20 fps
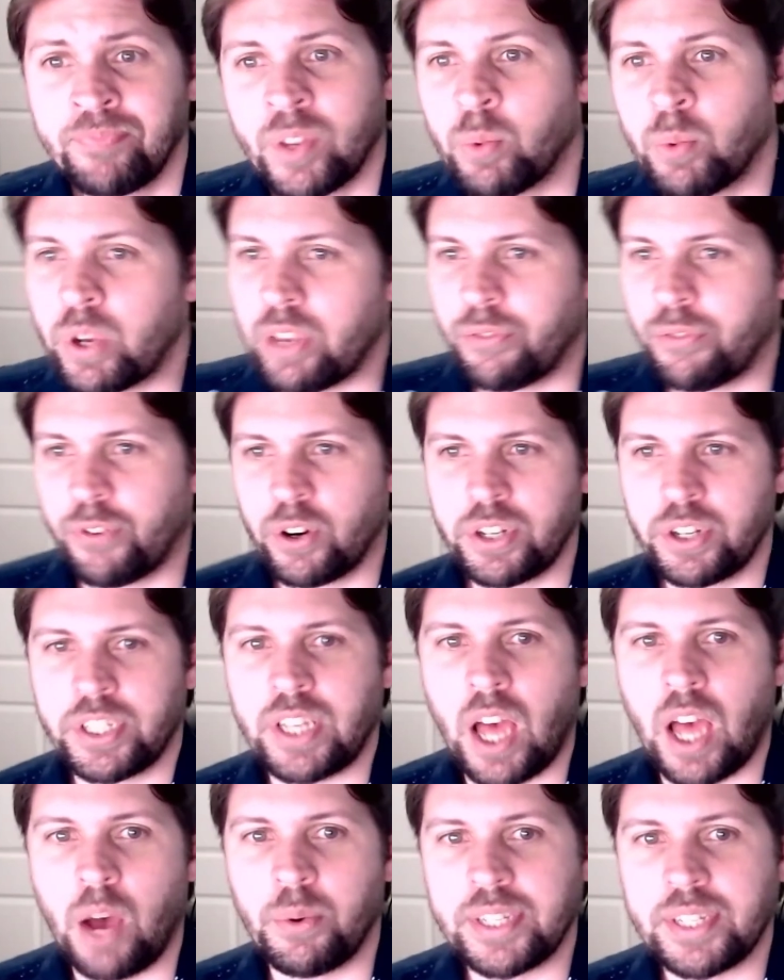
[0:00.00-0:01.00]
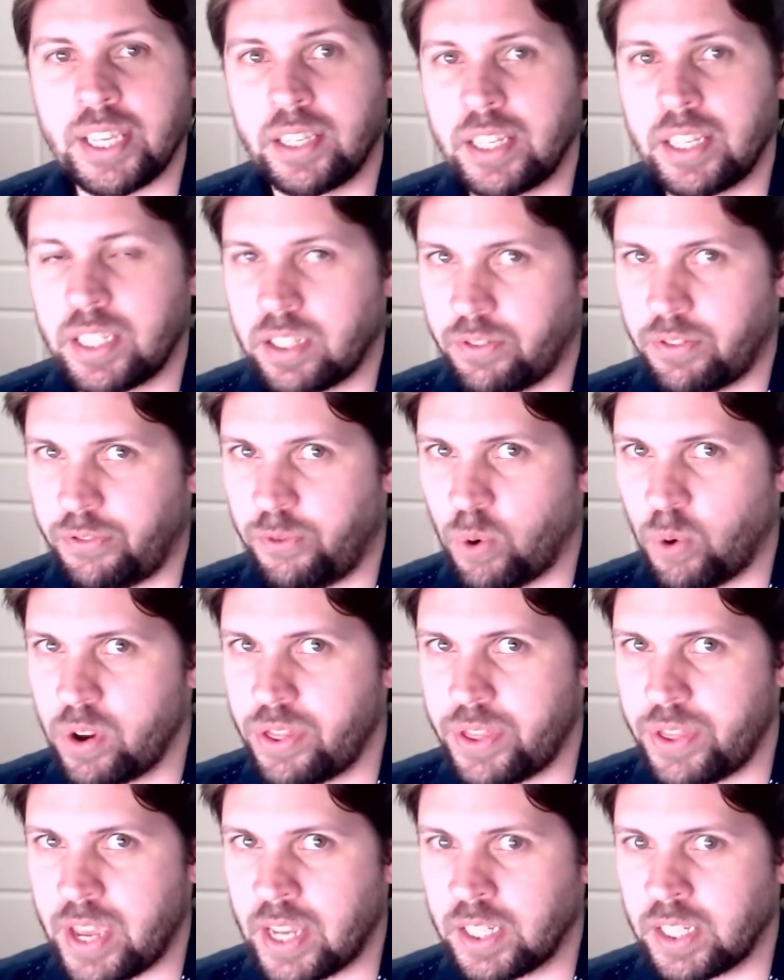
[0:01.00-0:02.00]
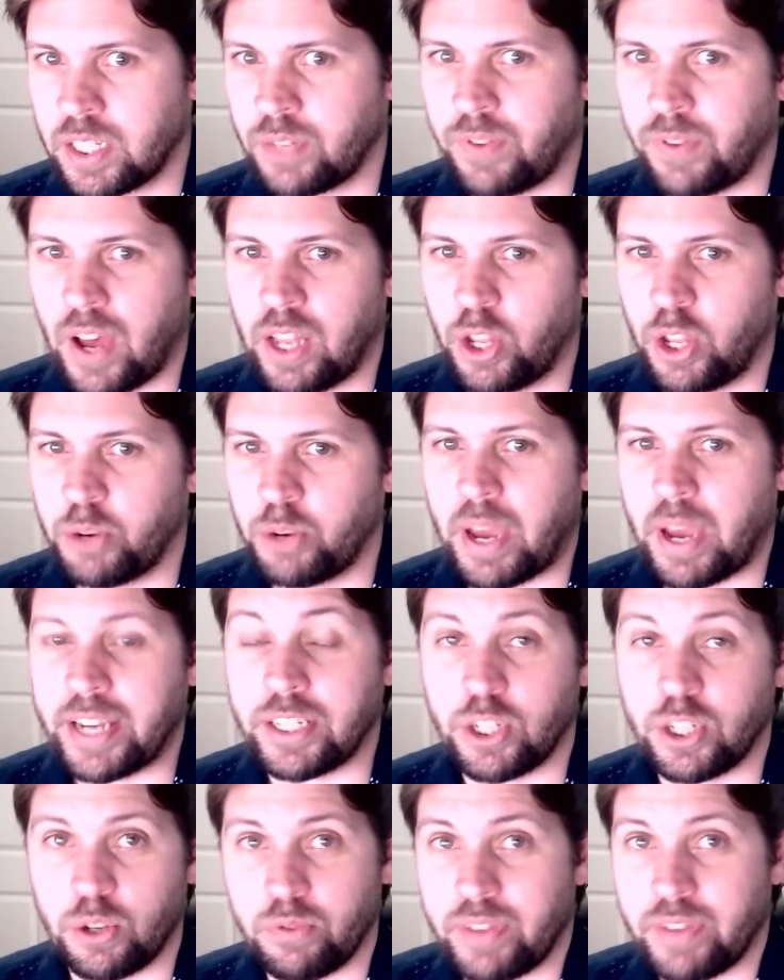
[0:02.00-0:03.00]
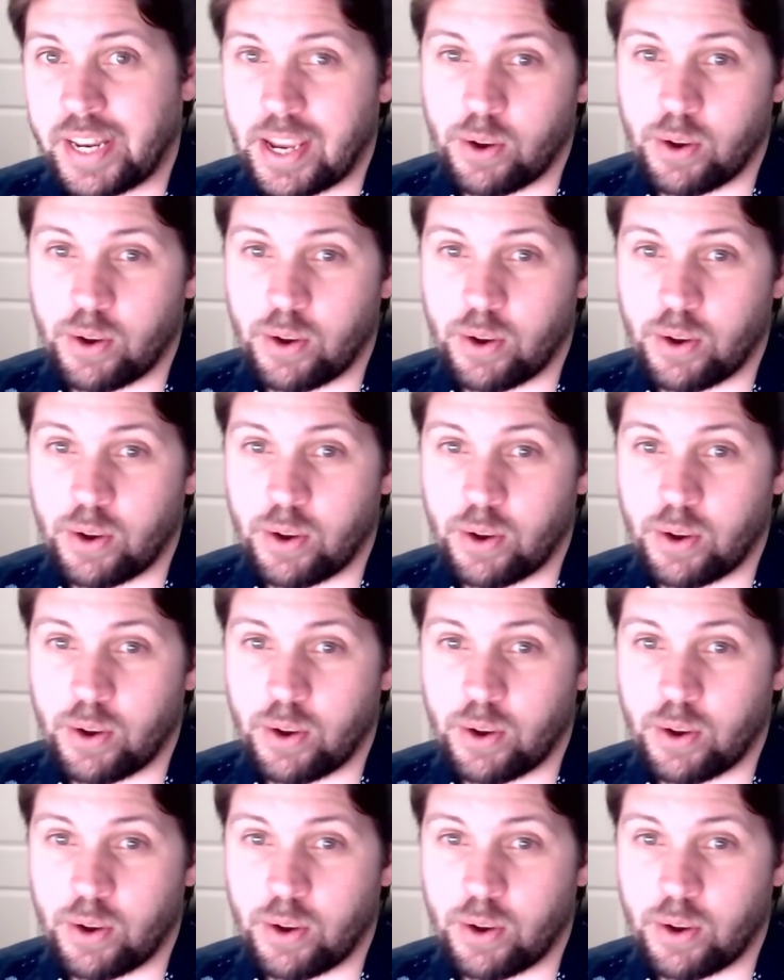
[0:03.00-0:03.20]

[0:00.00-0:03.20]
What you first saw was a list of 4 things followed by 2 video